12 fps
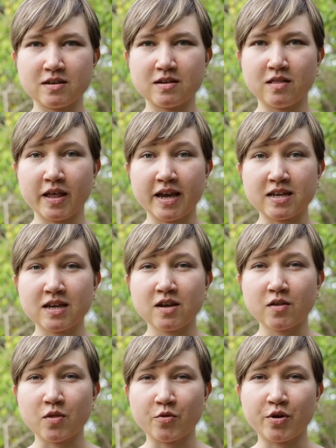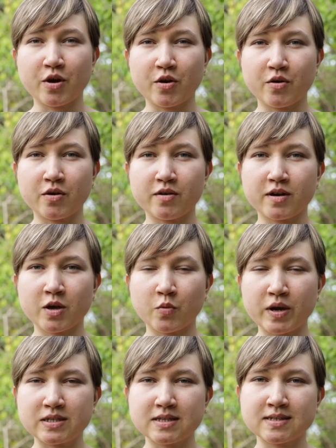lady through her
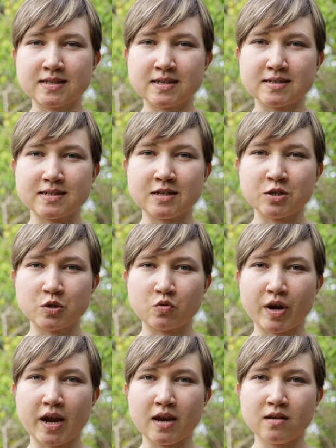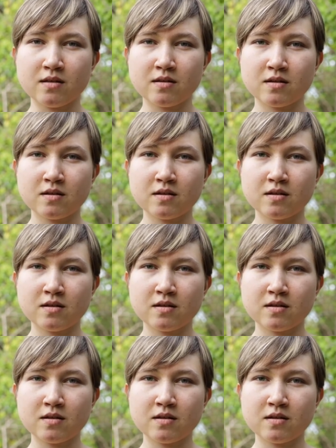acquaintances in Ukraine.